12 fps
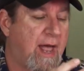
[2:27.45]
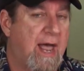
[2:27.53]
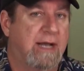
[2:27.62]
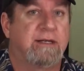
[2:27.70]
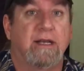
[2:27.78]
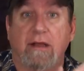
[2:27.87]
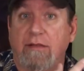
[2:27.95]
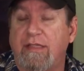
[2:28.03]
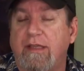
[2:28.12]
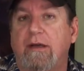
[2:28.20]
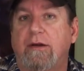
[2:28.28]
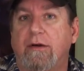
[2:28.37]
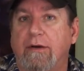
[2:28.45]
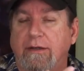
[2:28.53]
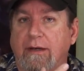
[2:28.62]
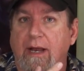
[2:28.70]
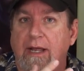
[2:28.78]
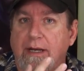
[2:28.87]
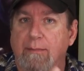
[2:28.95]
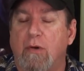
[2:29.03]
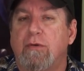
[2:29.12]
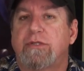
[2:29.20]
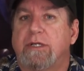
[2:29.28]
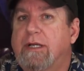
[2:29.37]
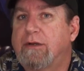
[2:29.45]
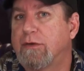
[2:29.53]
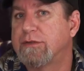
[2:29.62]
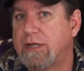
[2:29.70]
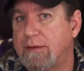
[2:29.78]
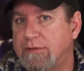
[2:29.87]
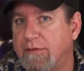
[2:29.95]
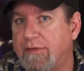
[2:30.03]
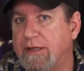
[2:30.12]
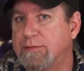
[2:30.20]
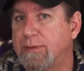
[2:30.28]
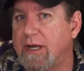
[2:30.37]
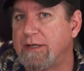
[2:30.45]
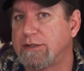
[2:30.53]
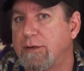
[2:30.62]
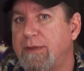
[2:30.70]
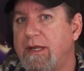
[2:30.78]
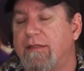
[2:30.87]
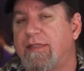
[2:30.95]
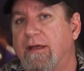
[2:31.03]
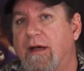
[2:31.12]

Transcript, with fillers: acting and theater and, and, emotion and those types of things, but also be a,